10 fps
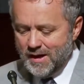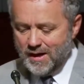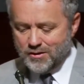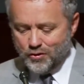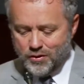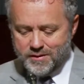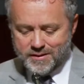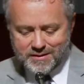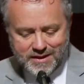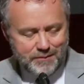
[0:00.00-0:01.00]
Uh, Lord,
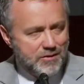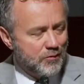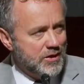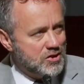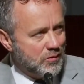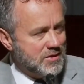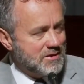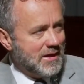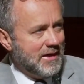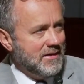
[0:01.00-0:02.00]
uh, give me the
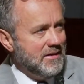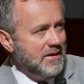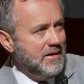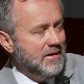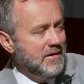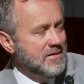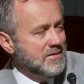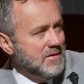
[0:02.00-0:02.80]
resources I need.